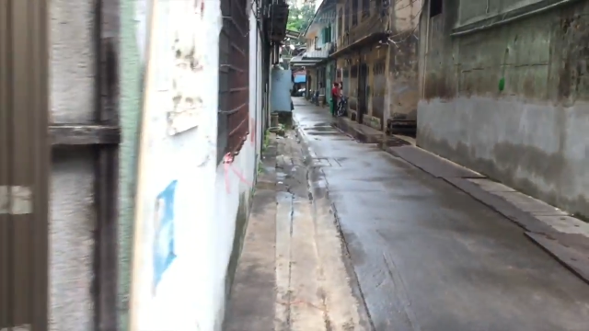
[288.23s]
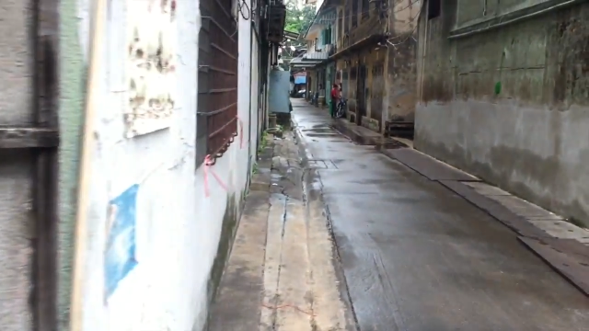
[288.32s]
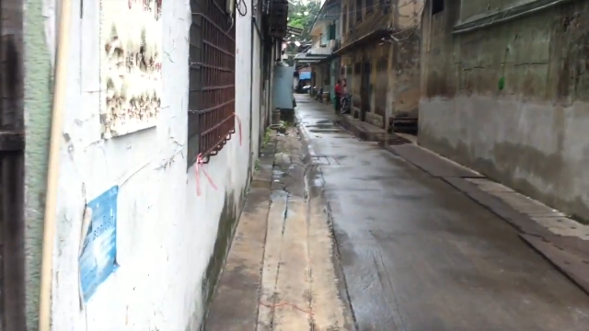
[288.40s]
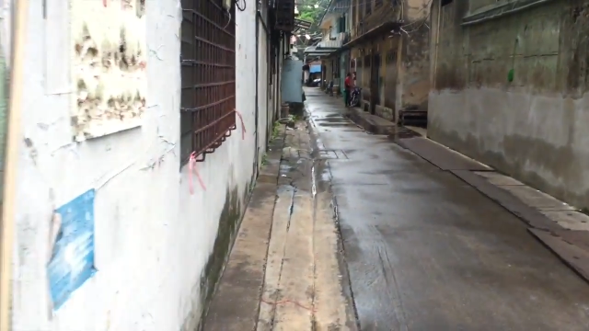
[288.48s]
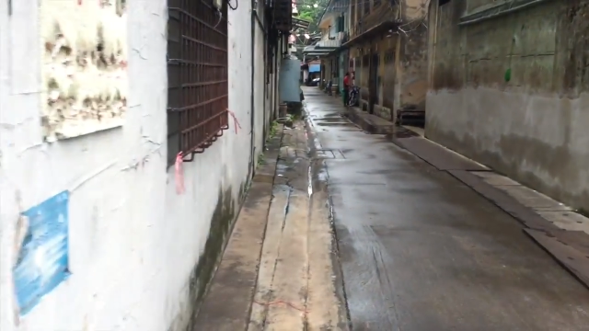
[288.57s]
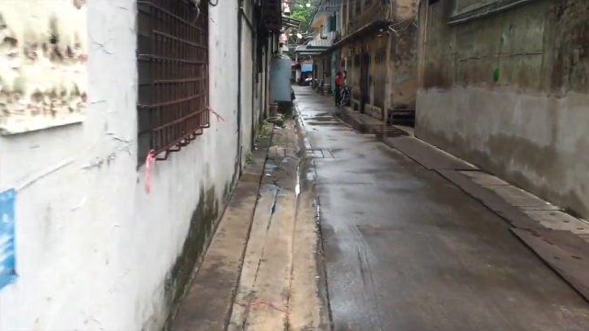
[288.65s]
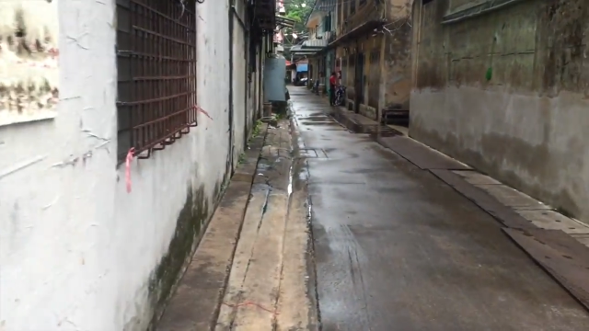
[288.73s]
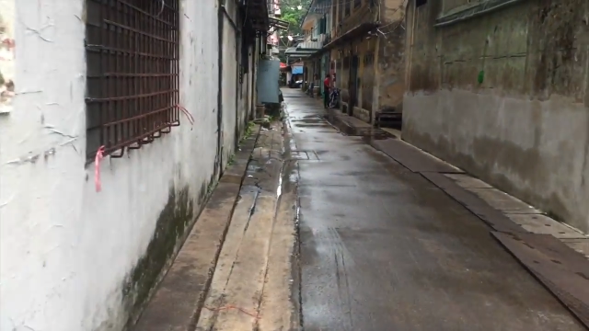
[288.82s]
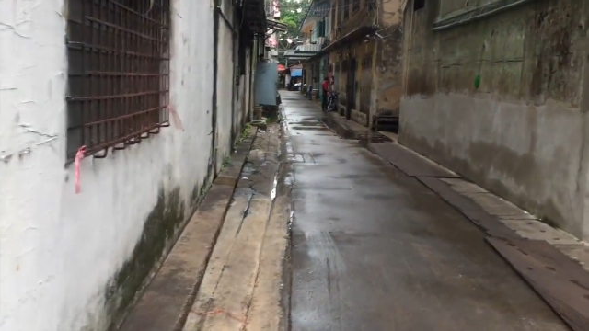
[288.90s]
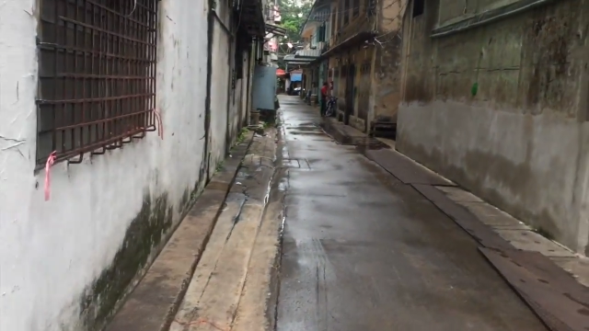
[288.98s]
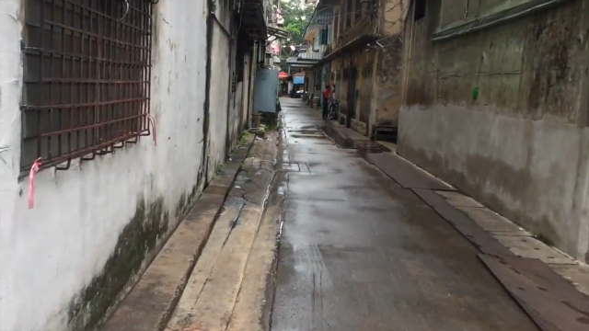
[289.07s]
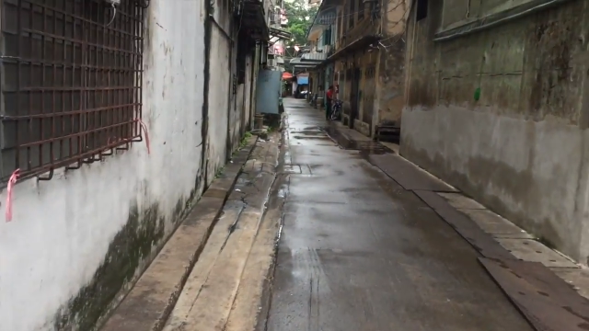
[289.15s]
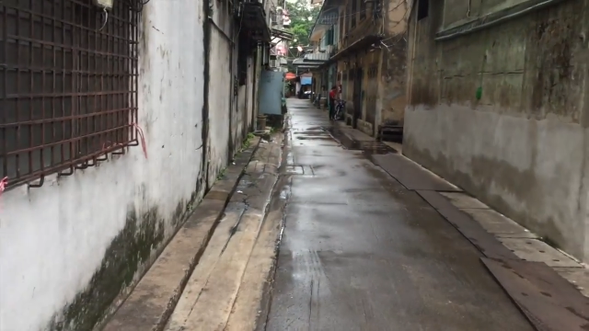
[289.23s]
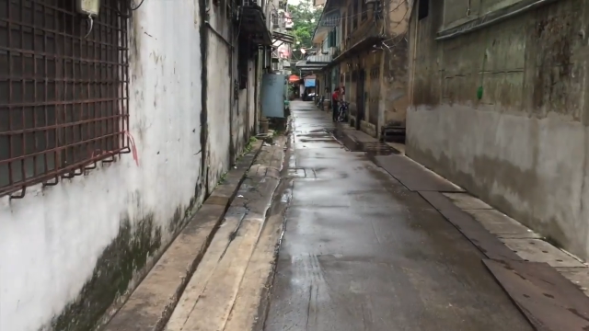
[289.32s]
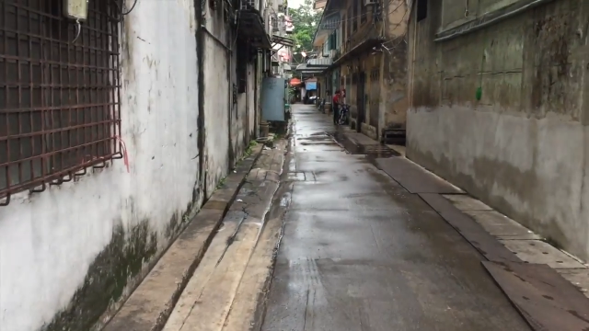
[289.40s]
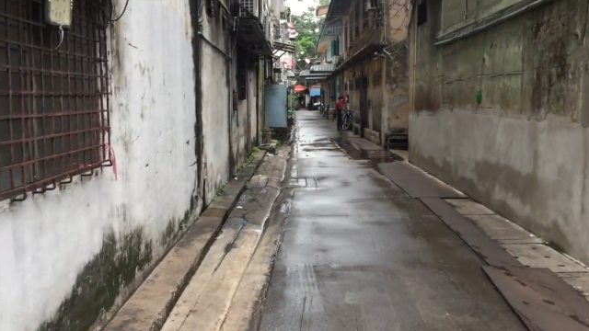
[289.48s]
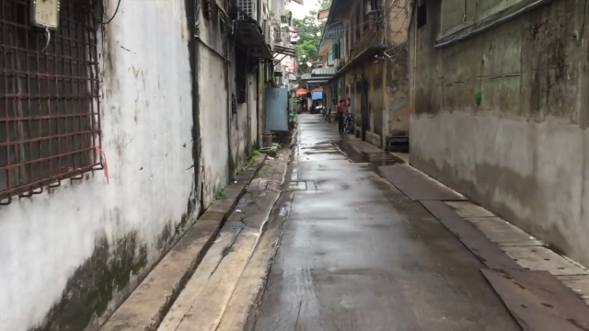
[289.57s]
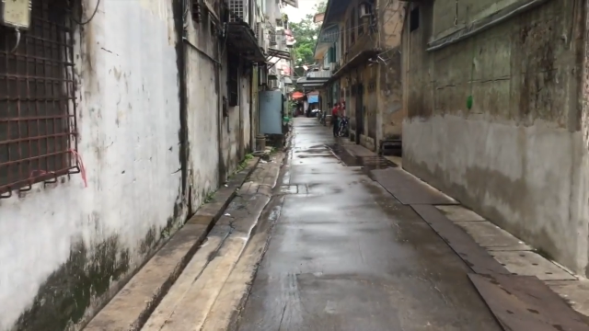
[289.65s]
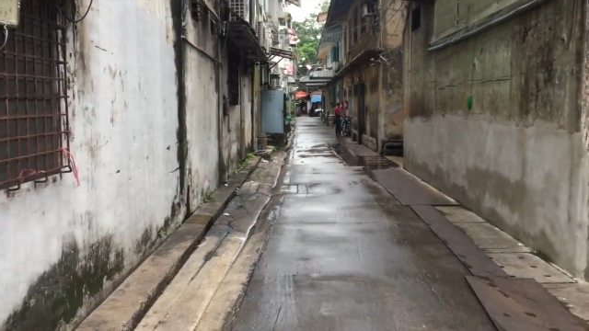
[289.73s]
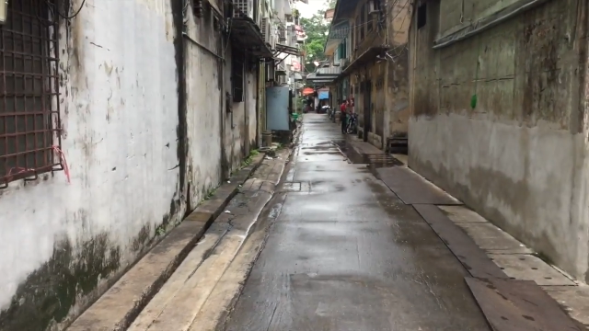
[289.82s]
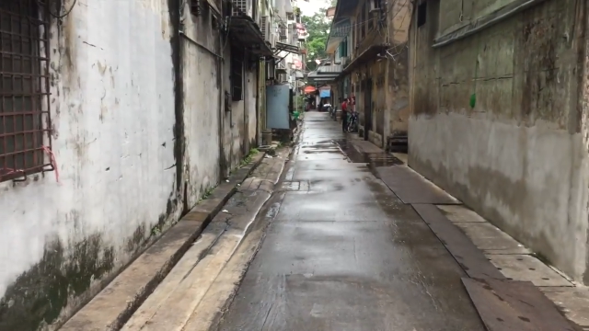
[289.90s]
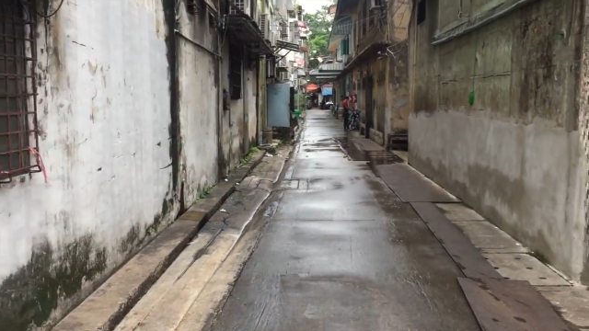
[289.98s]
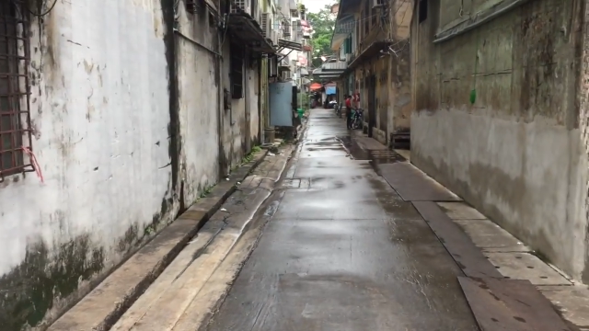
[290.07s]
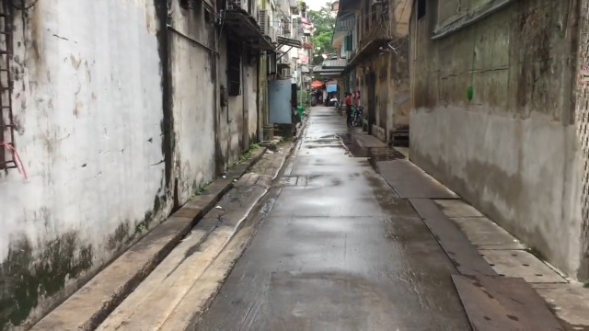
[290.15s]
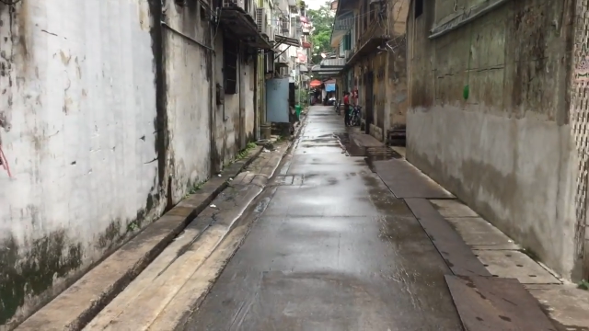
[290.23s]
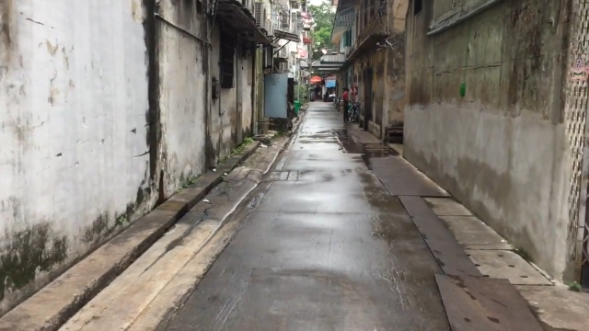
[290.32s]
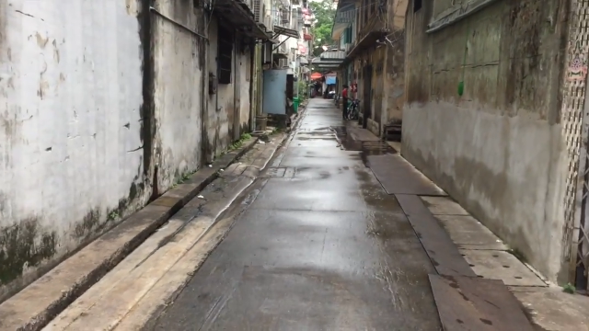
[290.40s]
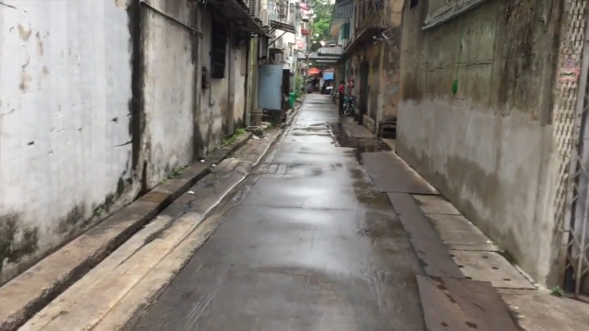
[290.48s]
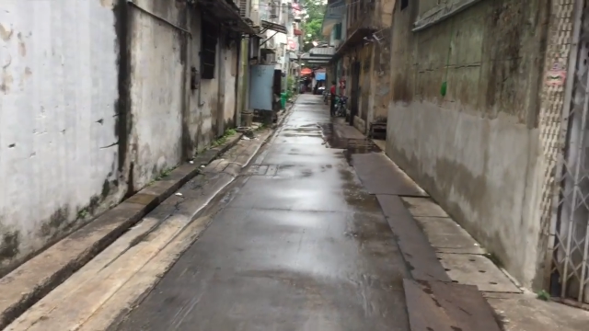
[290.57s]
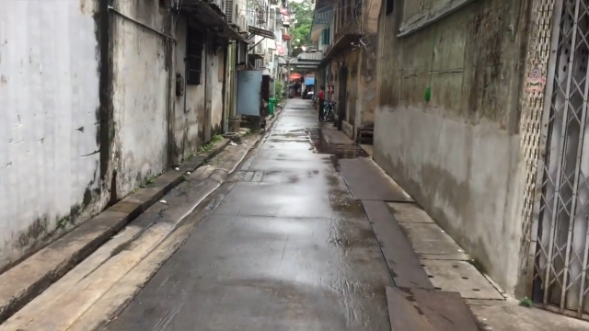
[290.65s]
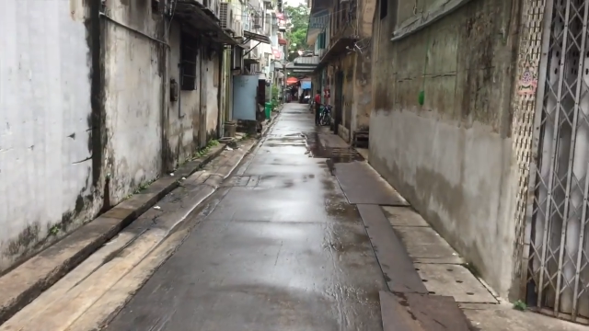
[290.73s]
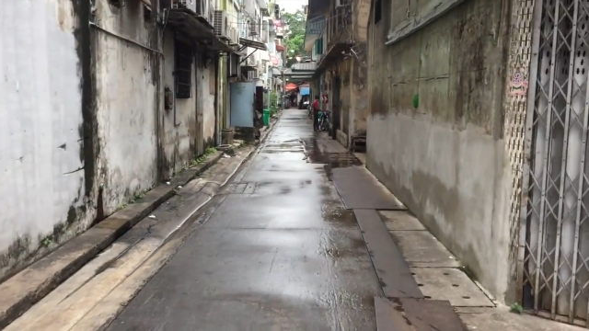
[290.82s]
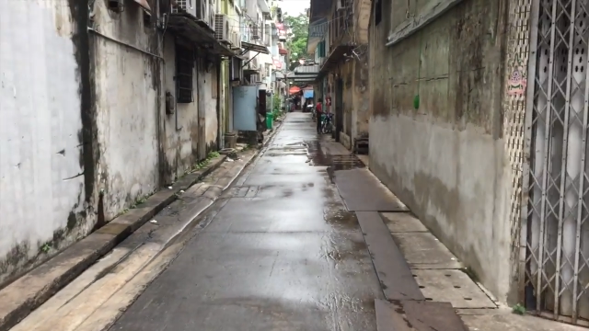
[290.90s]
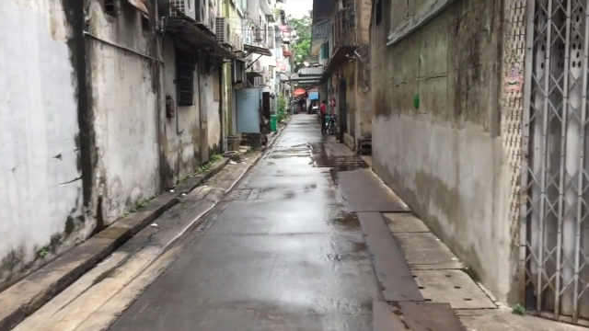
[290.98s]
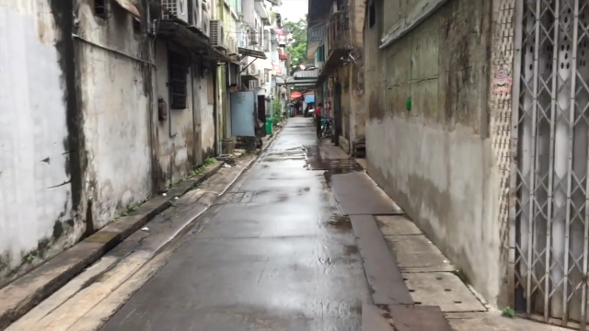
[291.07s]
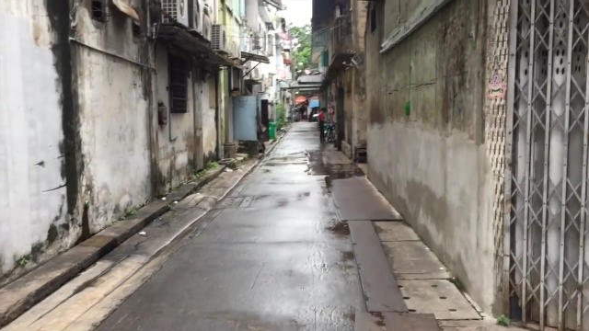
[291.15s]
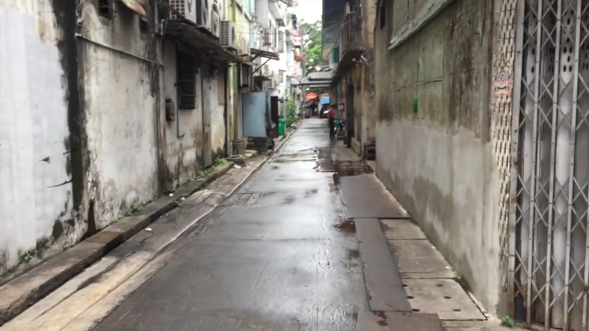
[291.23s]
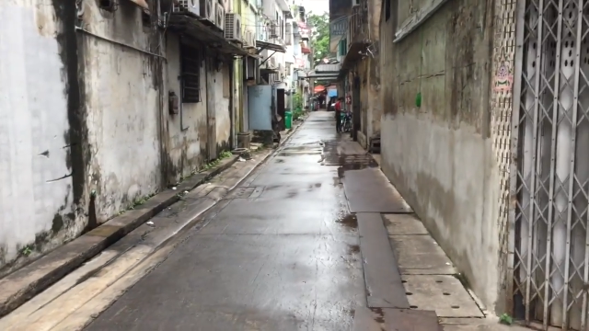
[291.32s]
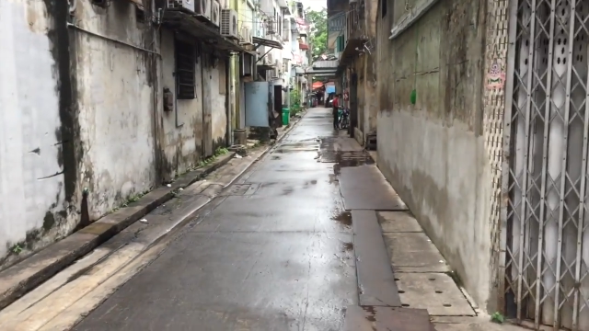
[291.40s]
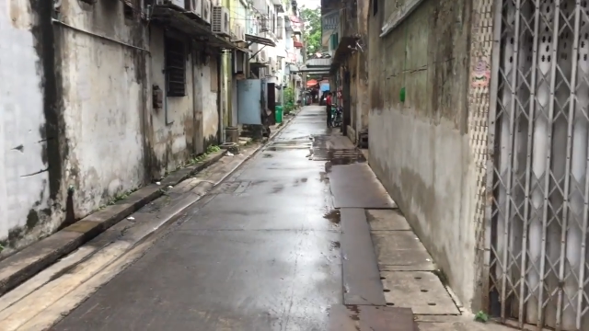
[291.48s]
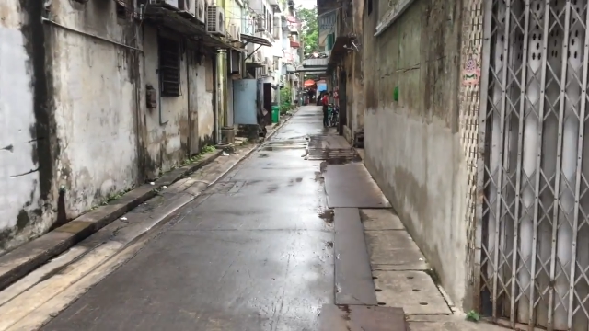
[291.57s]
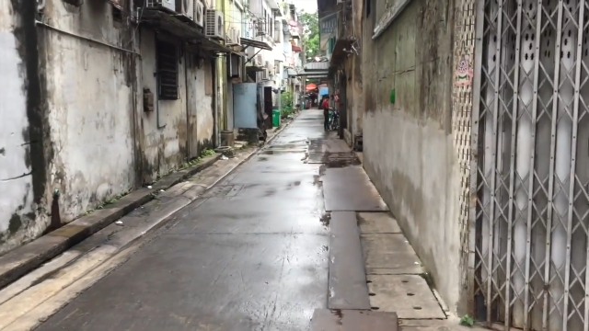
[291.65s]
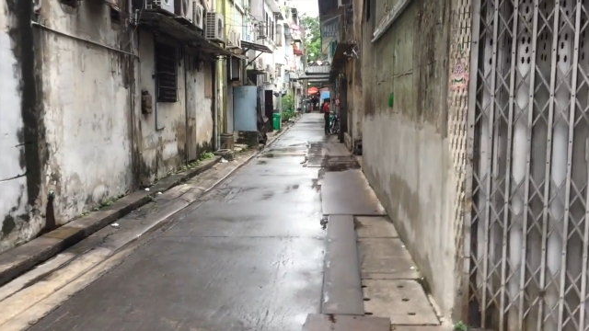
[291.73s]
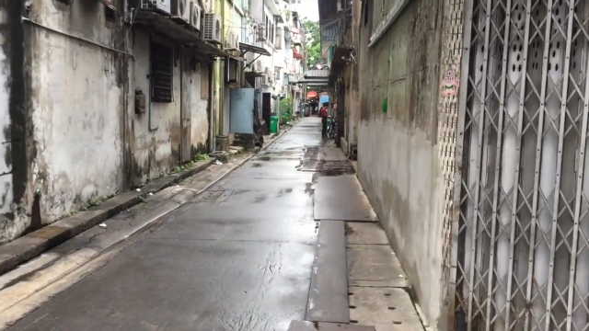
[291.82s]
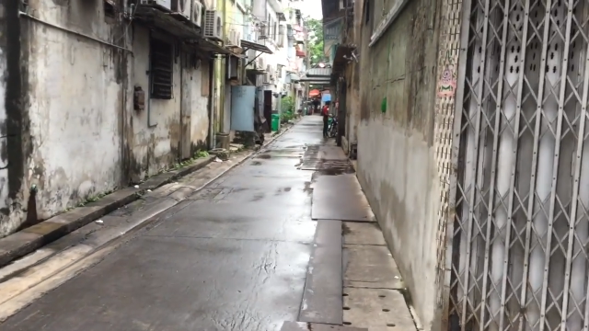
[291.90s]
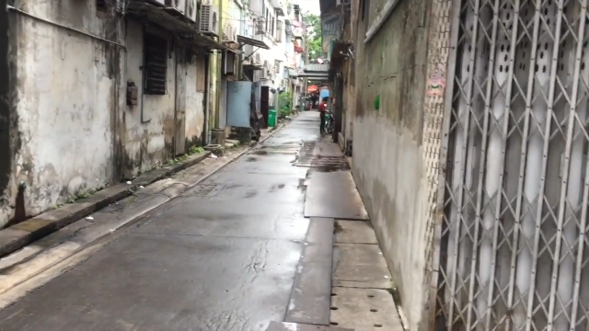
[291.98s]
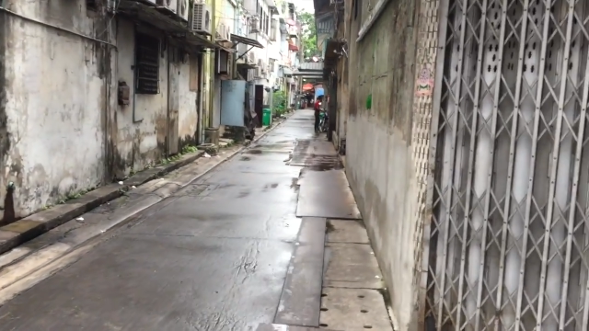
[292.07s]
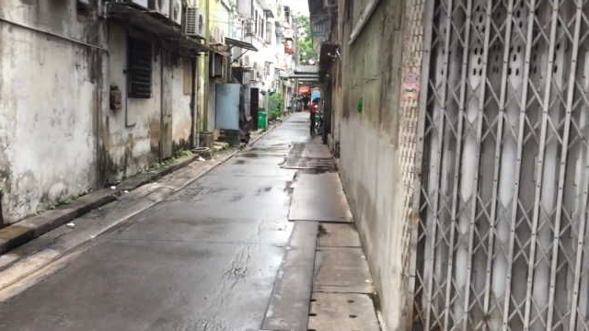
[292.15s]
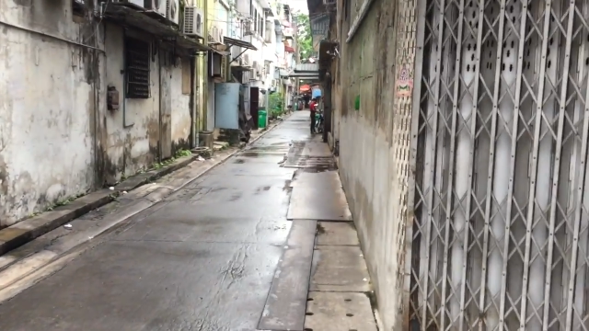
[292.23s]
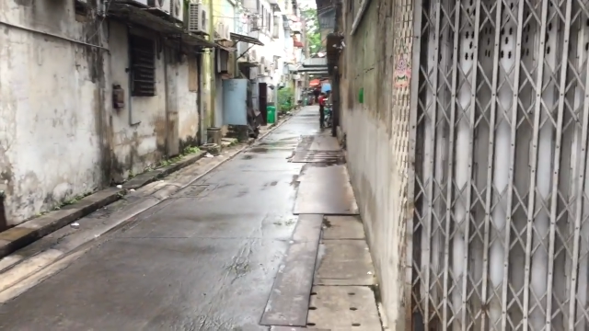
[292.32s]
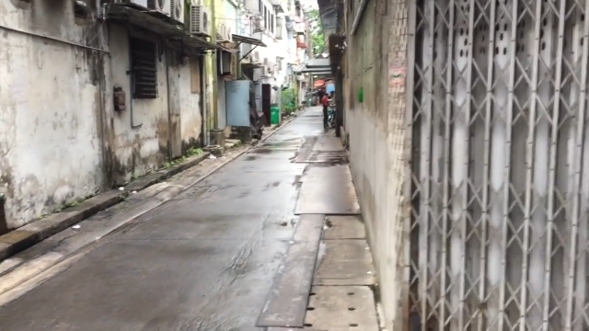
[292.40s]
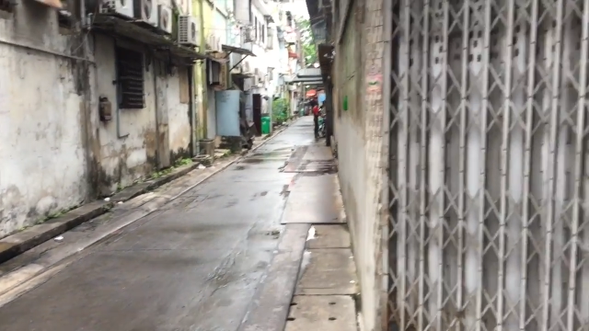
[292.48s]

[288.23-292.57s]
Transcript: Nobody's mouth can be seen.